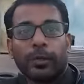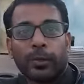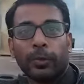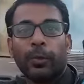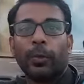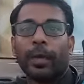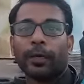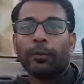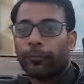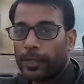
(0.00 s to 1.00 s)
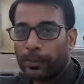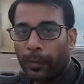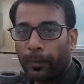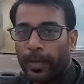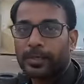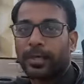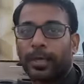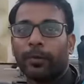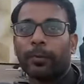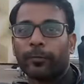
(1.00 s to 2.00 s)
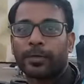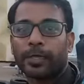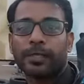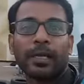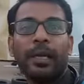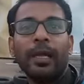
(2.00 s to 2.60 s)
Also do like our Facebook page ChennaiOneProfessionals.